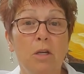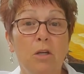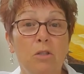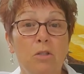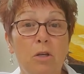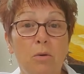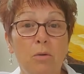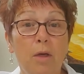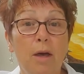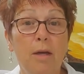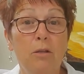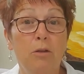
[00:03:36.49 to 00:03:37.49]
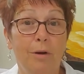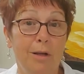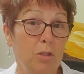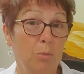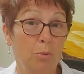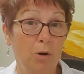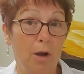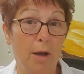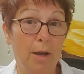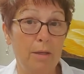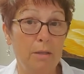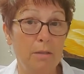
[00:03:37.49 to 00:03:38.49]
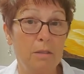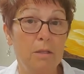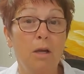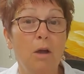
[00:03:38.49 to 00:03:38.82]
so that you're not surprised